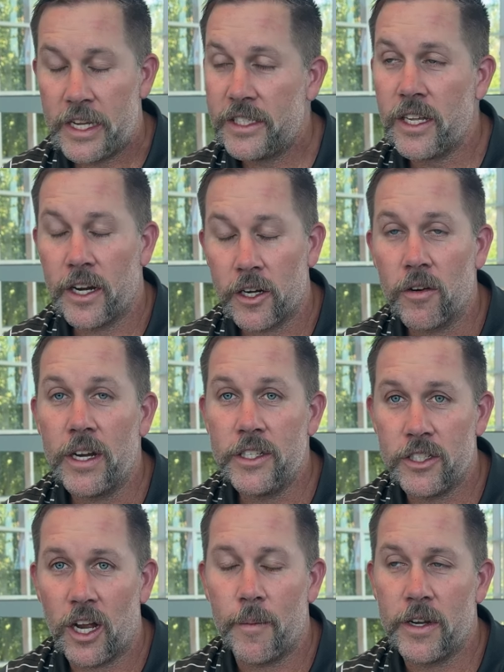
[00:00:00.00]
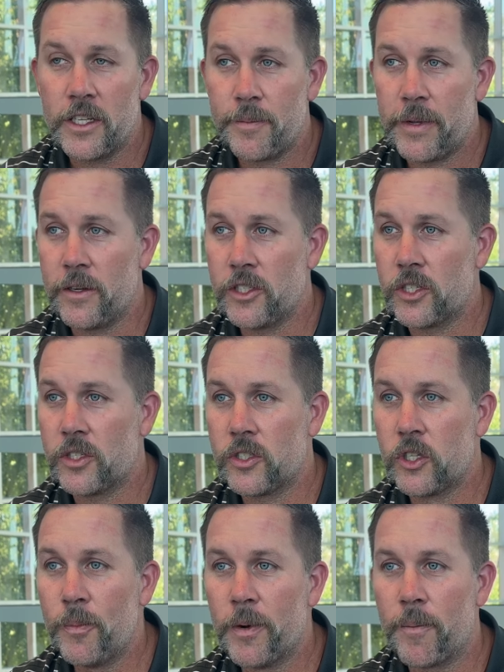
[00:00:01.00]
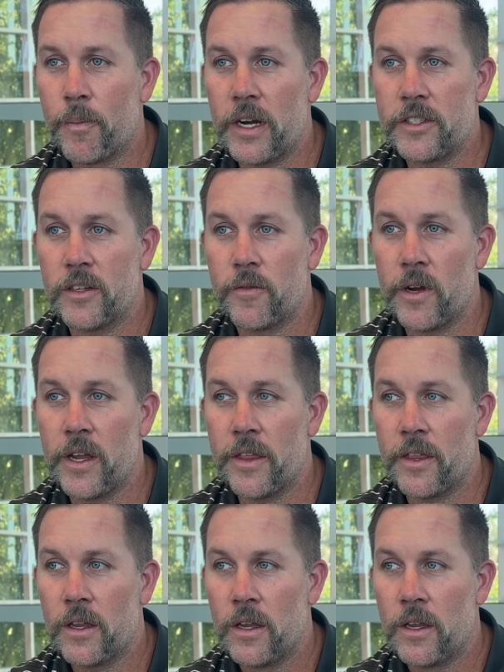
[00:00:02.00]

He's done a great job, and he's been just super impressive with